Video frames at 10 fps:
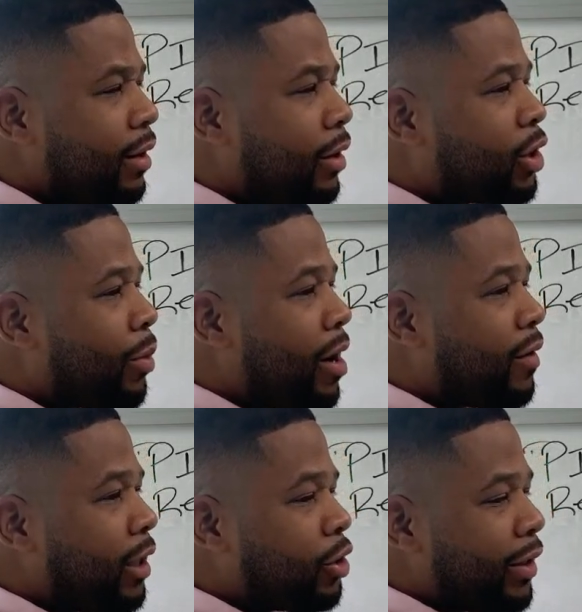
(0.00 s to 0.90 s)
or twelve
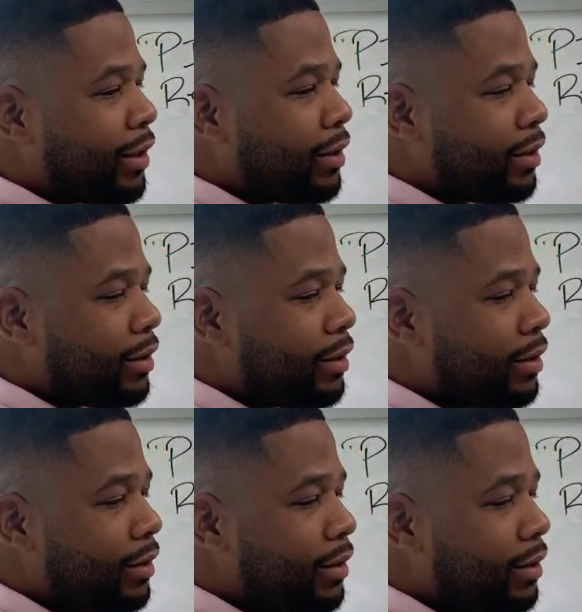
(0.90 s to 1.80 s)
hundred?
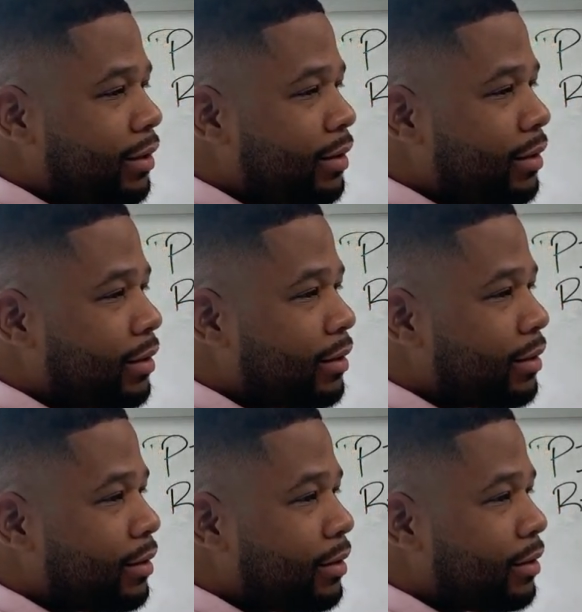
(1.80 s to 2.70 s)

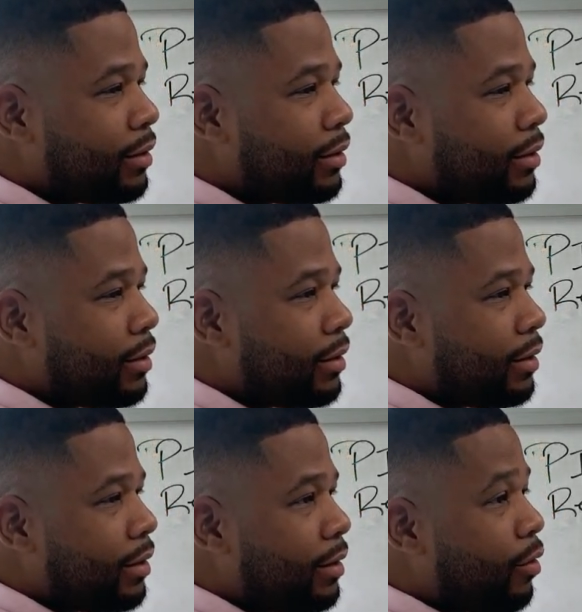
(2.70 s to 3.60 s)
What's
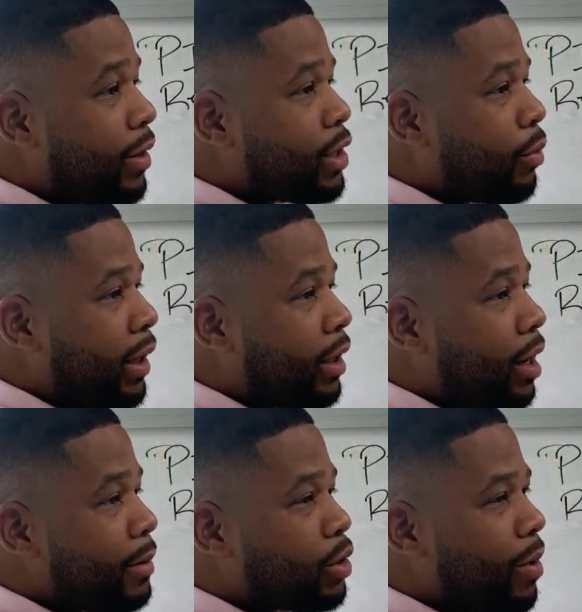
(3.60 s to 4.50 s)
up? The rental
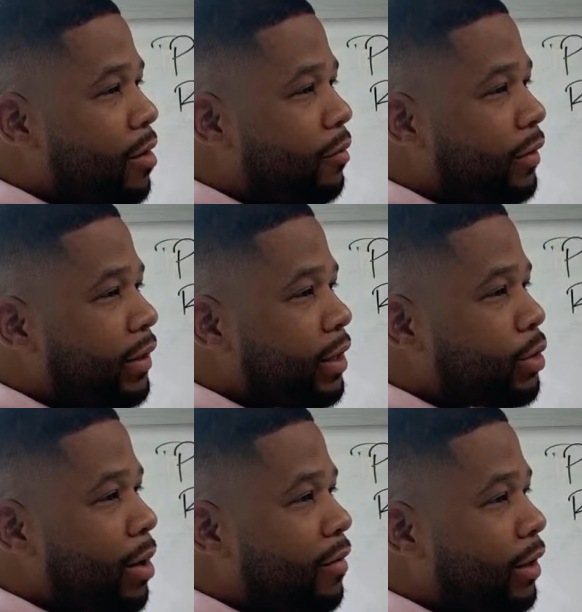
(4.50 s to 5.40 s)
income is twelve fifty or
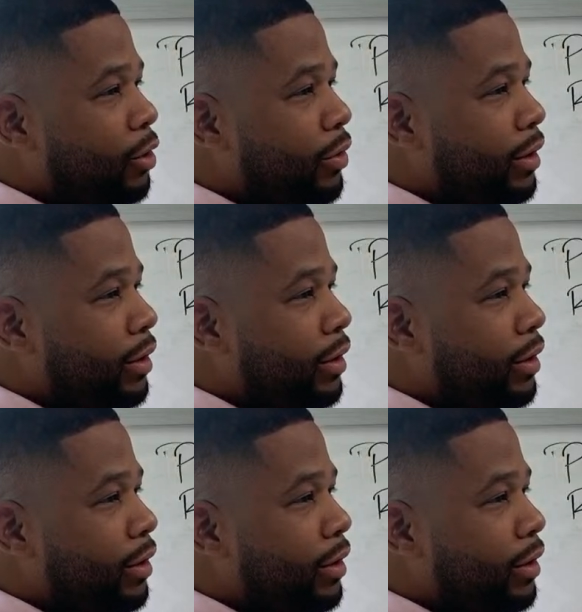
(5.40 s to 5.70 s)
twelve hundred?